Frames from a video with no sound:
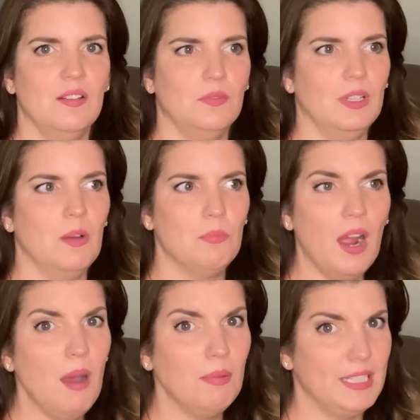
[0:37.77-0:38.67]
what I'll
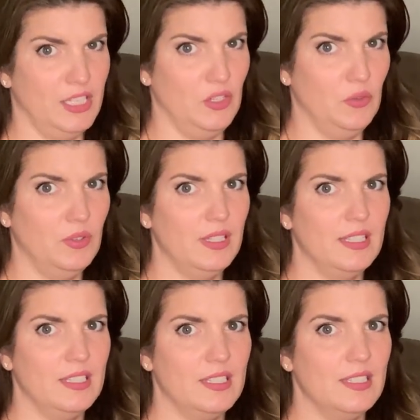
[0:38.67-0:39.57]
probably do
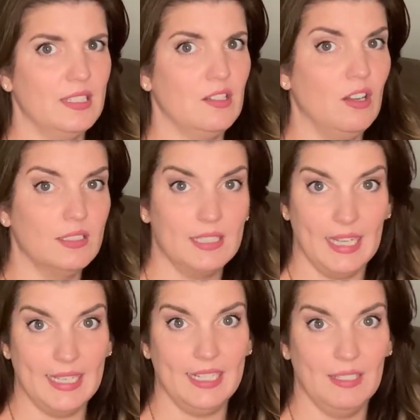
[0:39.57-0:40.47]
is call
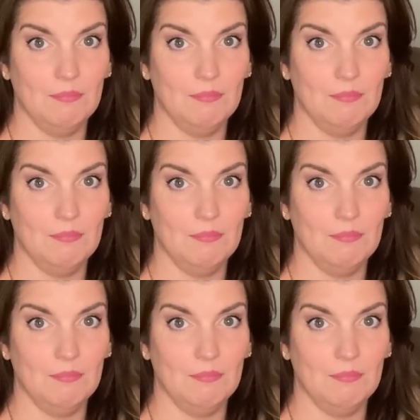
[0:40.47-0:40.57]
Danny,